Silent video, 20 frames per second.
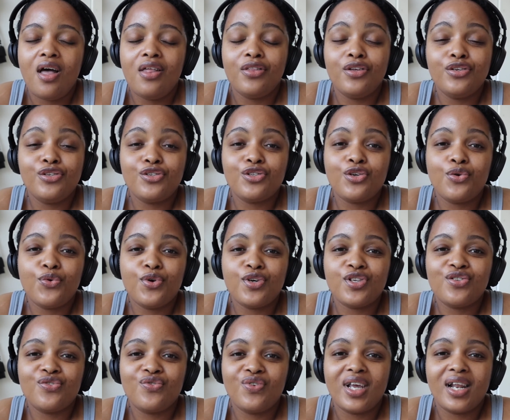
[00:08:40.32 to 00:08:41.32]
this is the
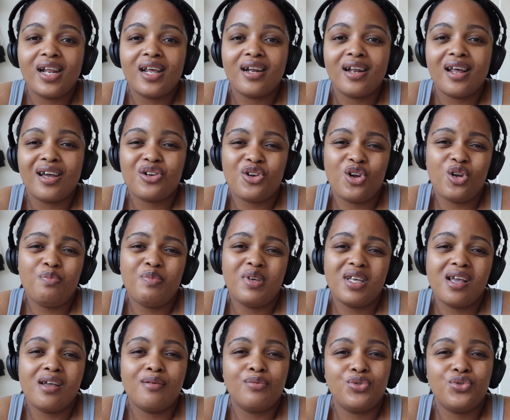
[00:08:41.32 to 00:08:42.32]
worst feeling, like not
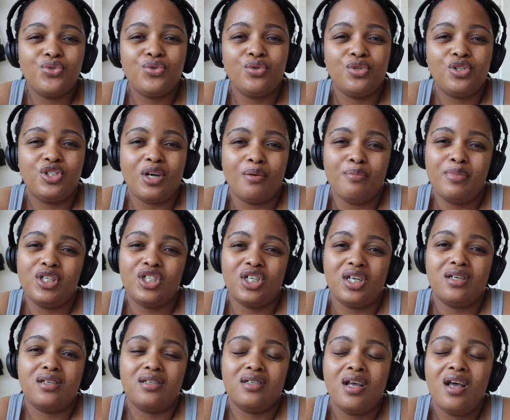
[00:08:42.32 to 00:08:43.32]
being able to jumping
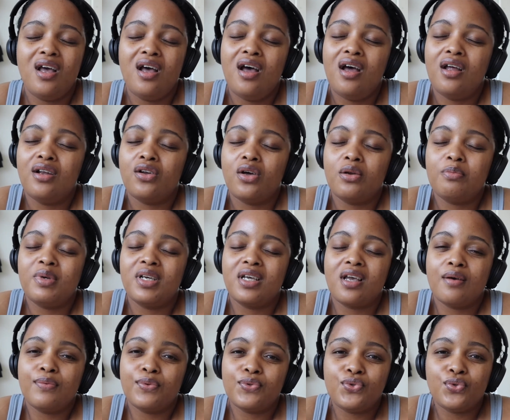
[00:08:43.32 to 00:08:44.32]
jacks, not being
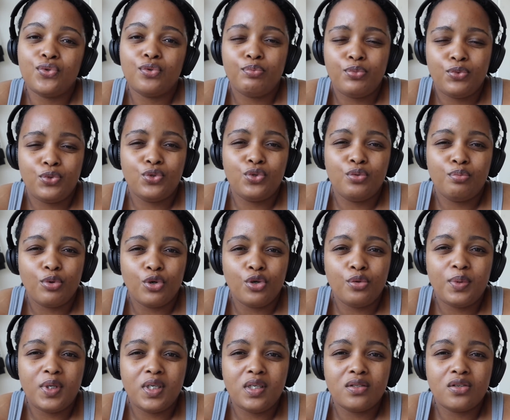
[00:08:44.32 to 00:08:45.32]
able to do
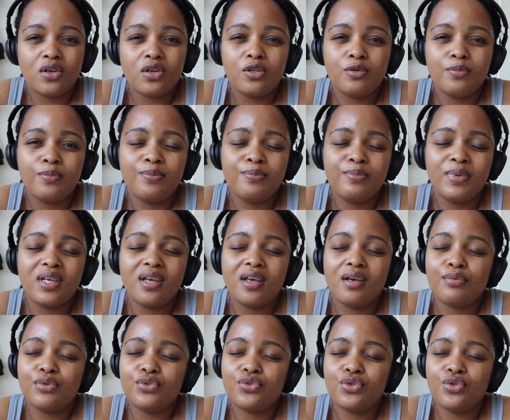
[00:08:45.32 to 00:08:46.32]
burpees, not being
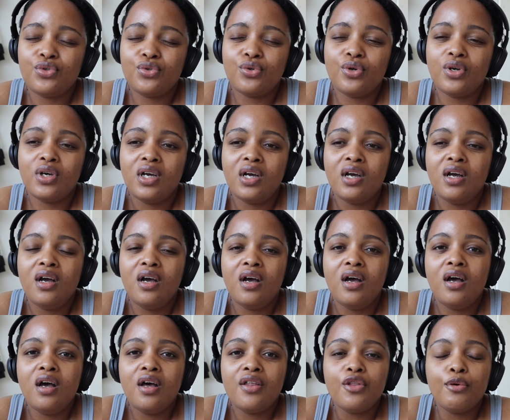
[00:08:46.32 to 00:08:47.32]
able to do
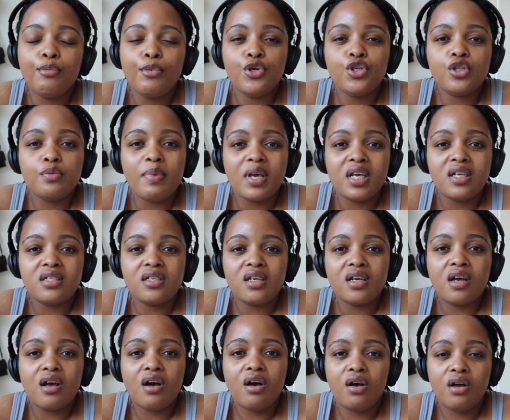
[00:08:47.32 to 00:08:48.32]
the most
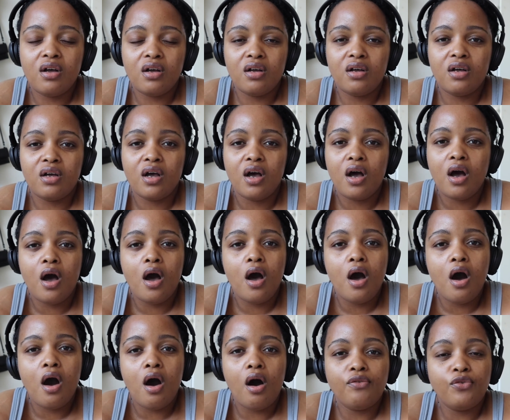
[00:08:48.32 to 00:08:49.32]
basic
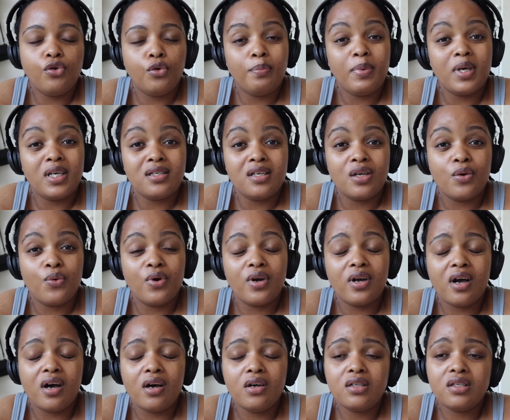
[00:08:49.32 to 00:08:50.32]
of all basic
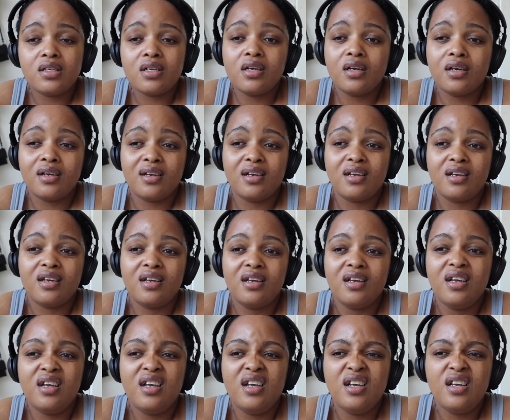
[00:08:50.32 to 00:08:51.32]
workouts.
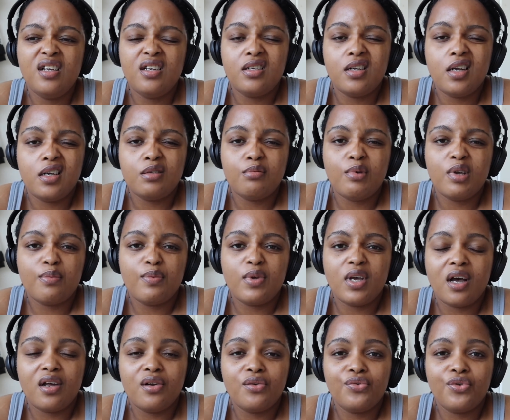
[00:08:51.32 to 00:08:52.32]
It does make me
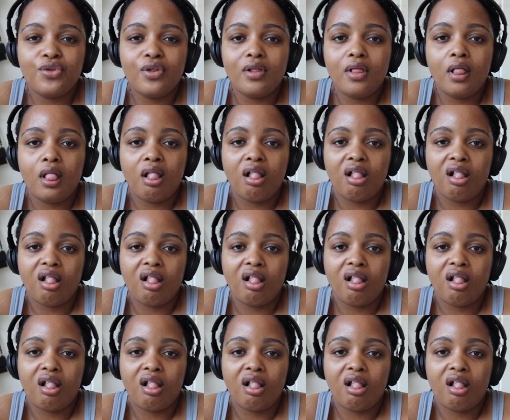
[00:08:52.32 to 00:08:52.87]
kind of feel